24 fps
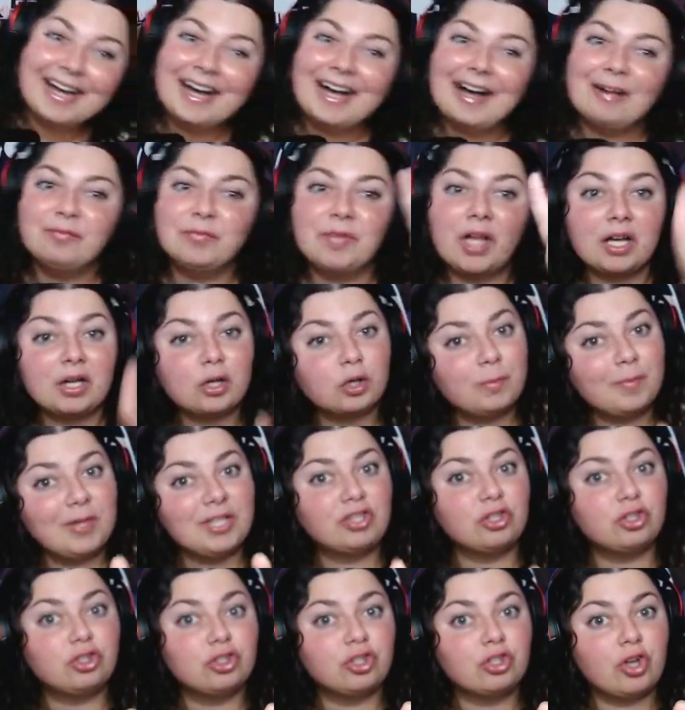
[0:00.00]
I'm not gonna
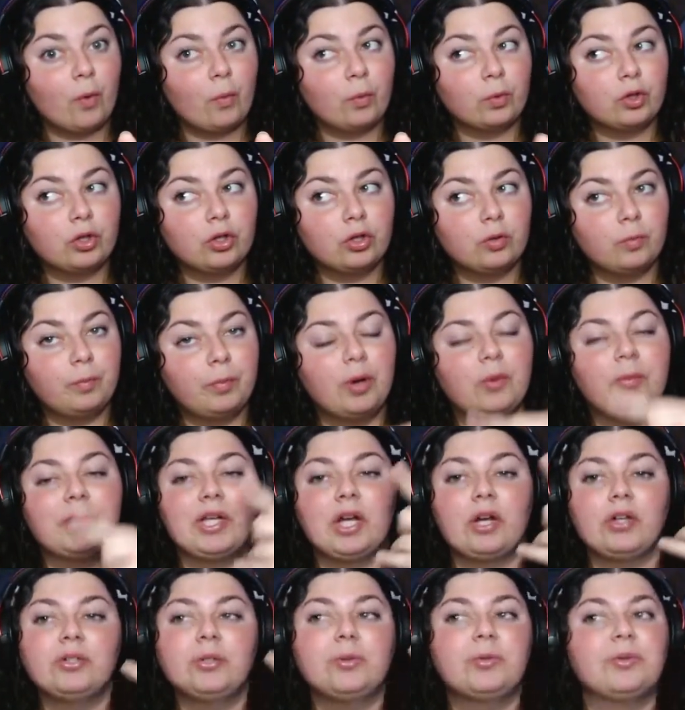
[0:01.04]
make the joke, but we
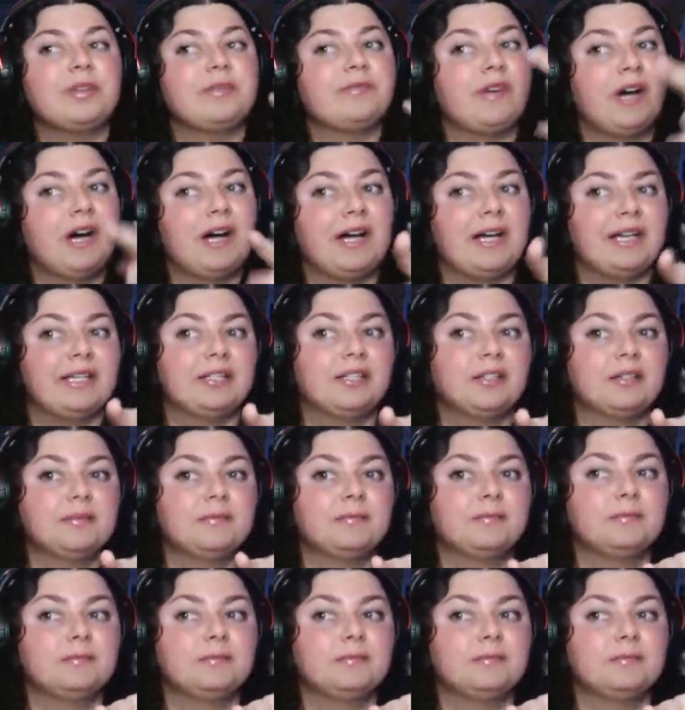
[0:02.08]
all know the vine.